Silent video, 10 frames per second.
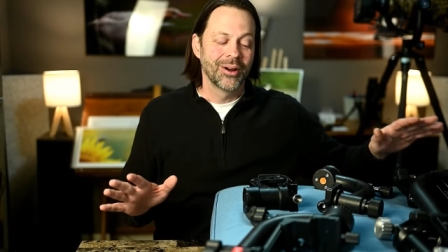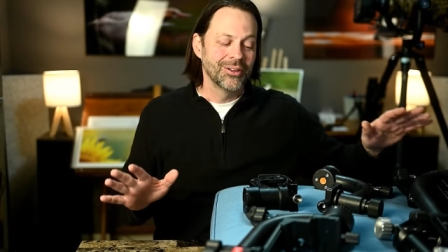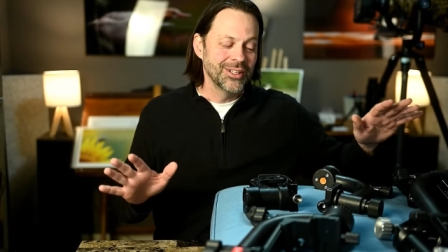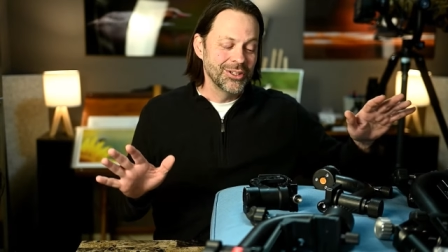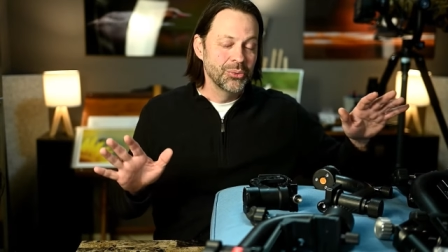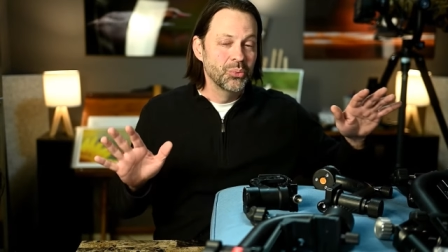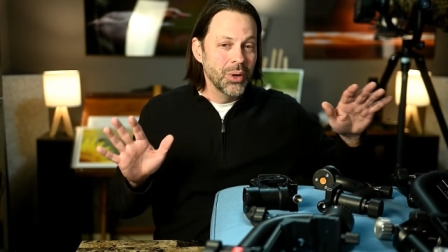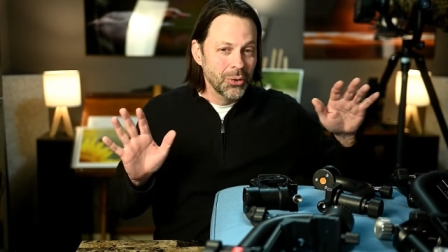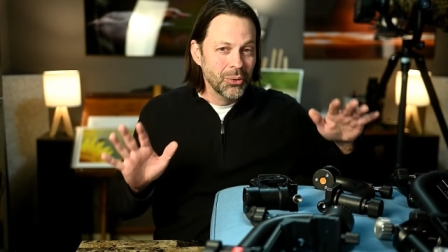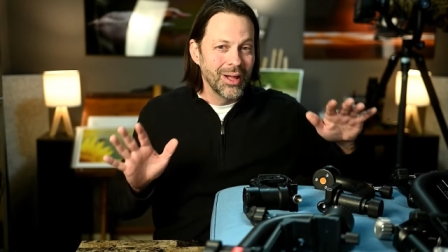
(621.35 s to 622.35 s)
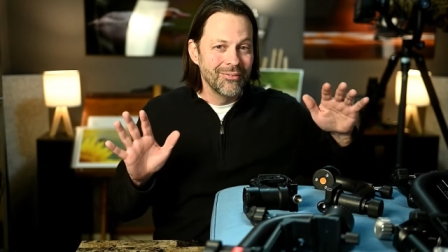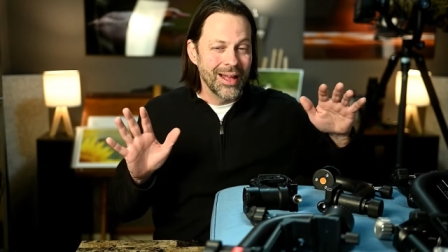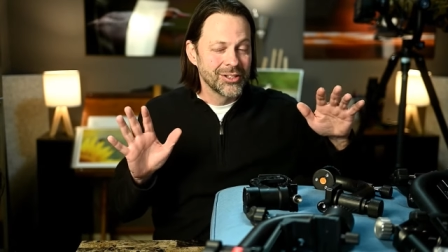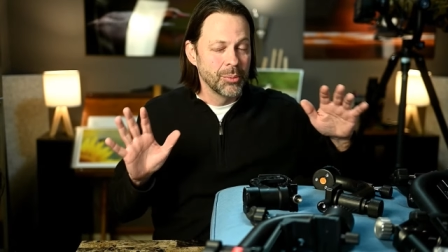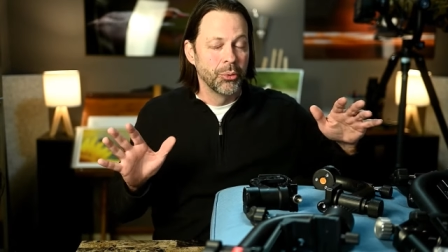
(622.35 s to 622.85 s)
You will
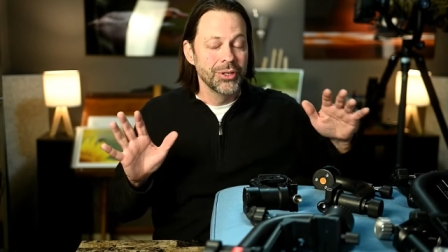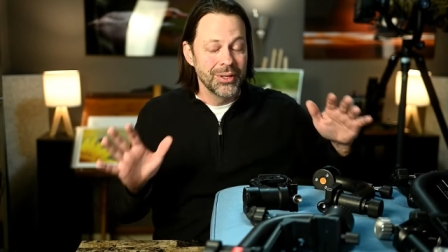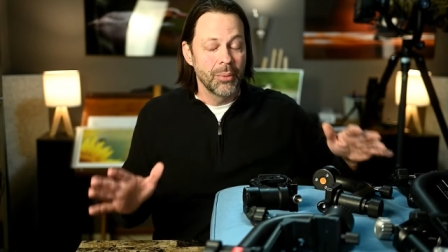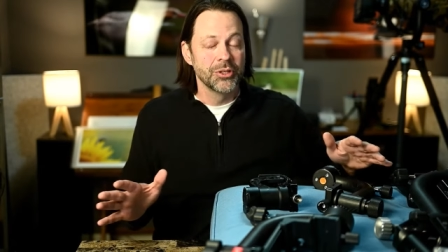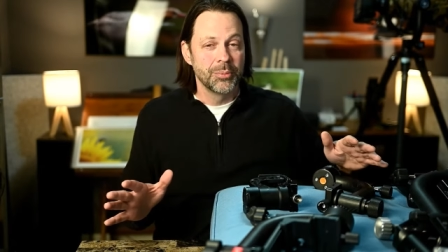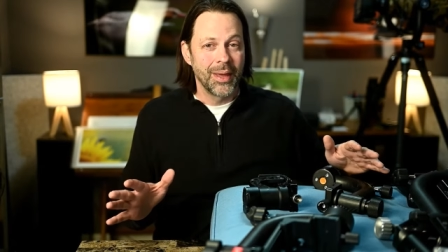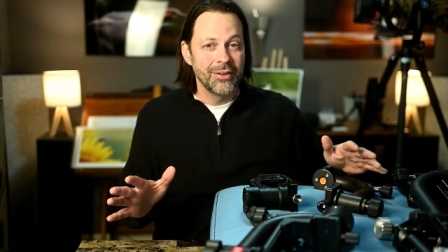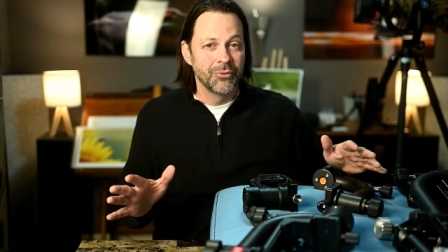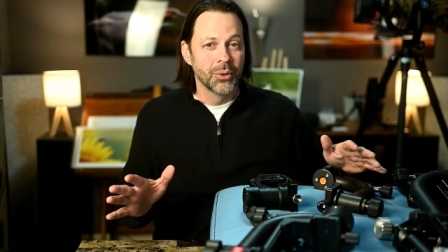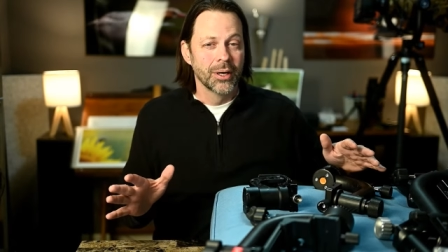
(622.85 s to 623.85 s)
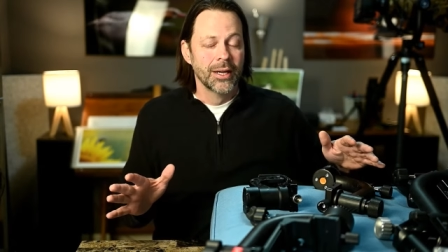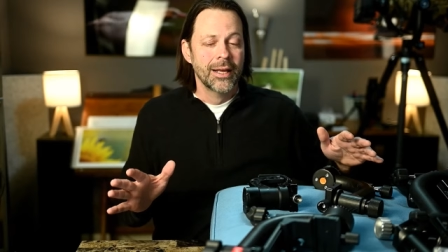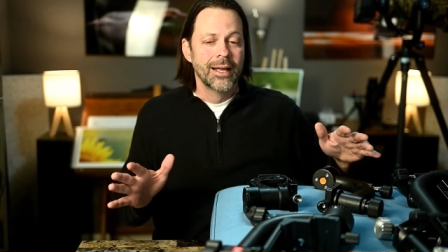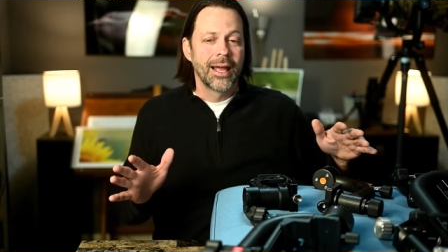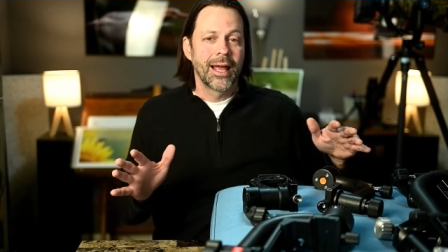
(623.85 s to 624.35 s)
at some point you get what you pay for.
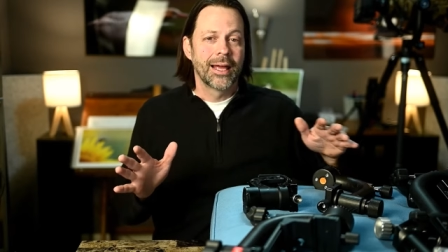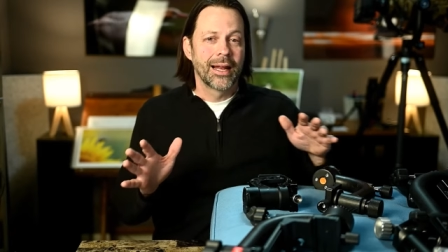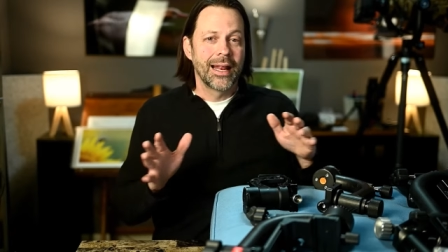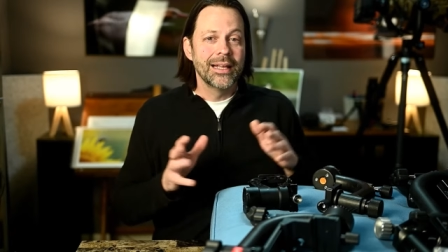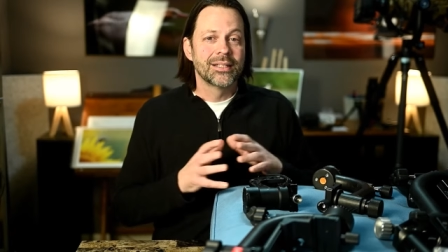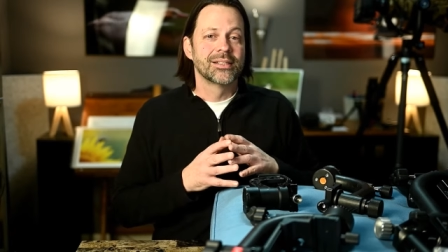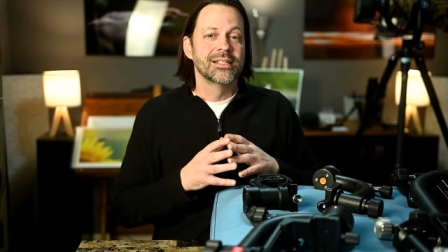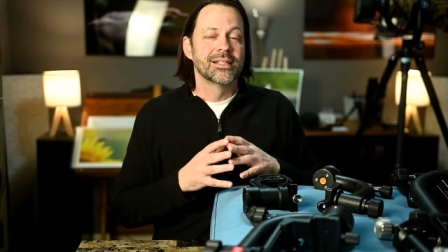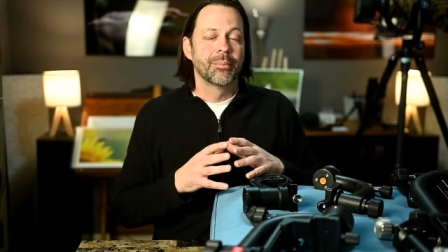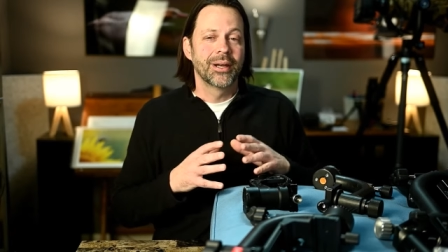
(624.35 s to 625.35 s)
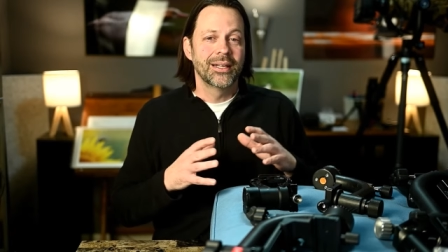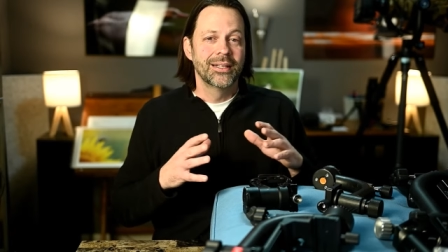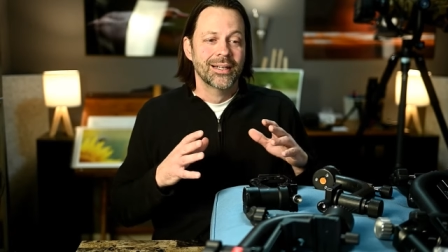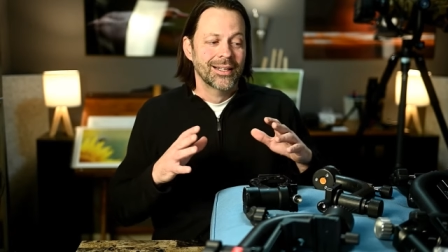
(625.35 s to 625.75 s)
And I'd hate to see somebody